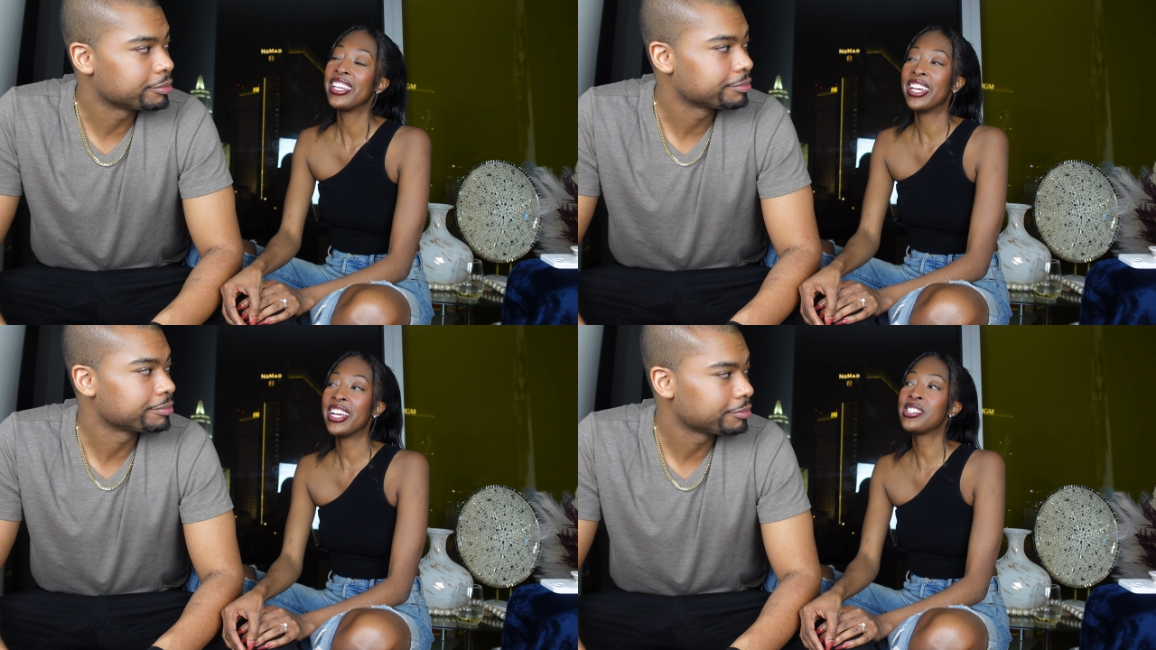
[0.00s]

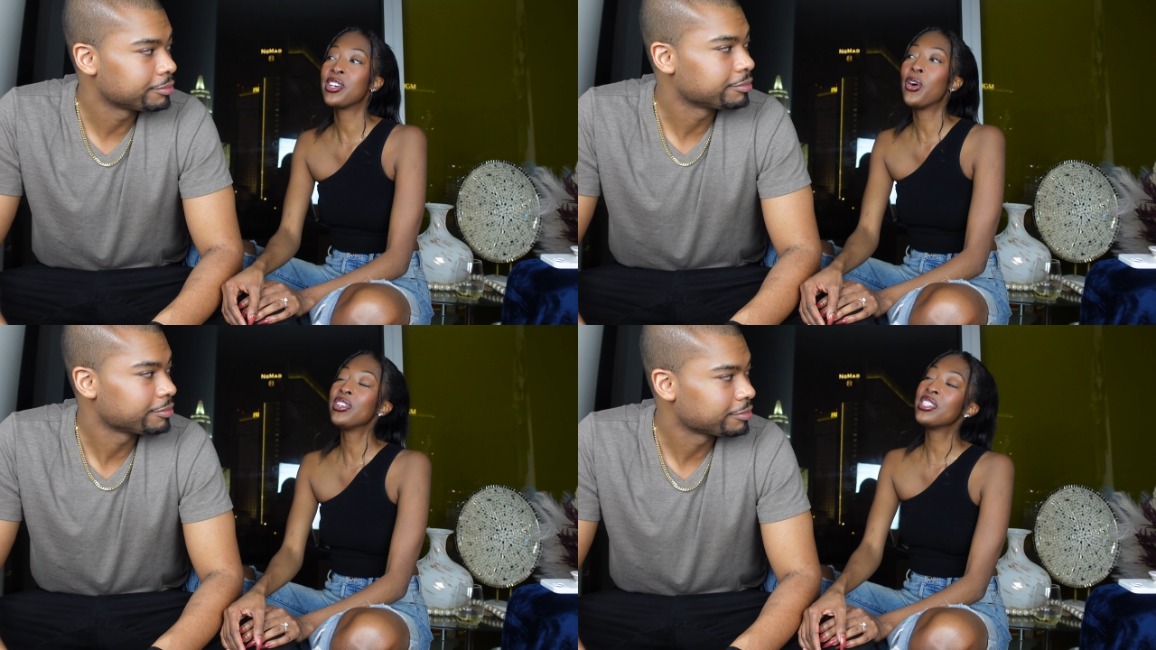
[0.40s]
Speaker 1: Yeah, and I
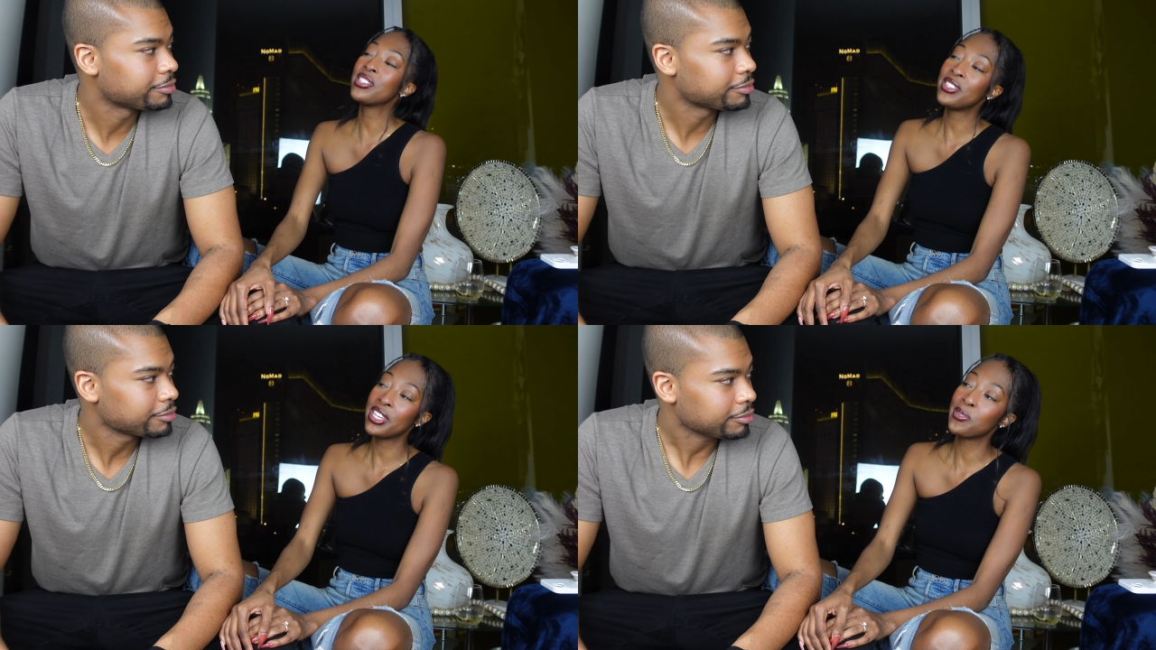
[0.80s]
said, oh, he
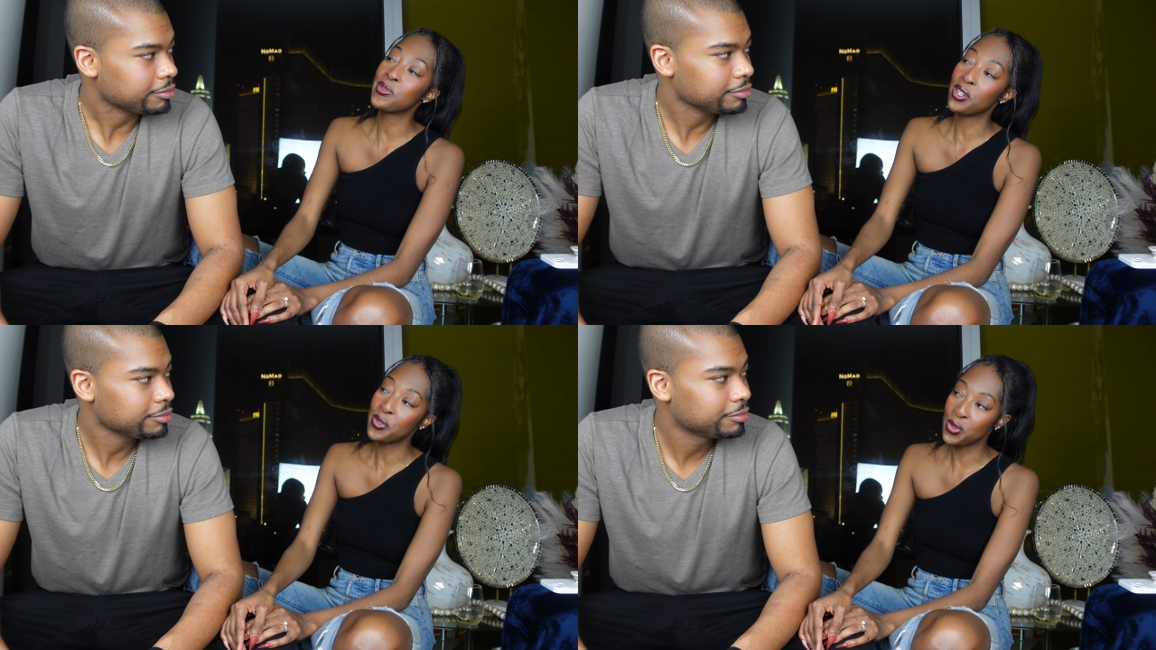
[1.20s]
doesn't take
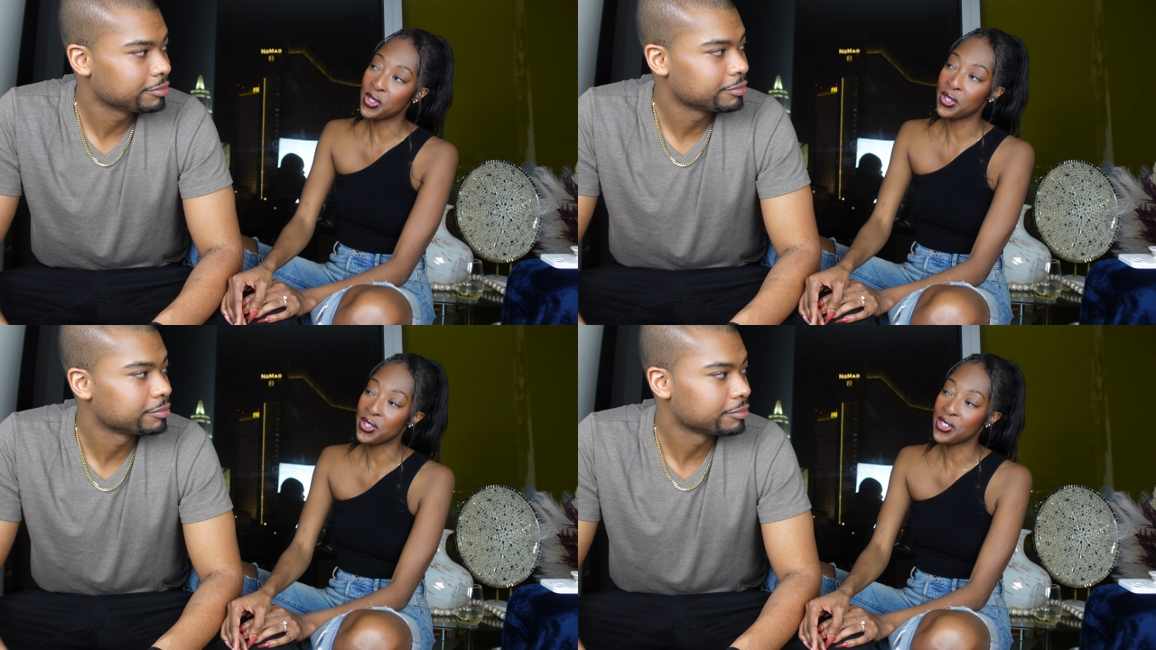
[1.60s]
himself too
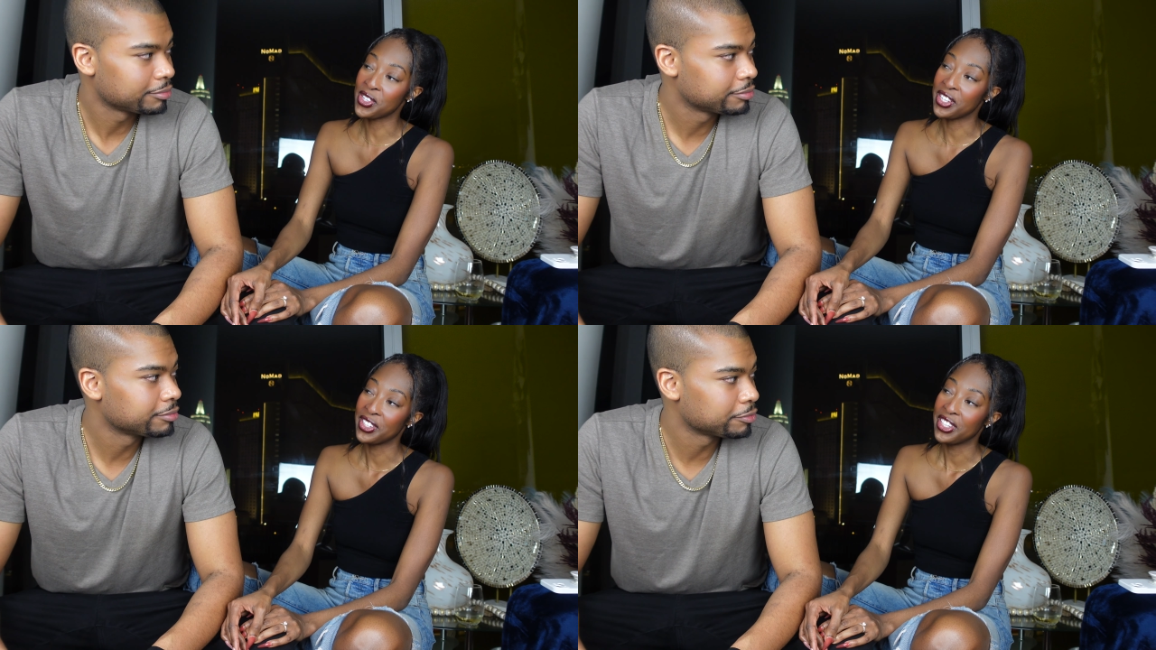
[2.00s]
seriously.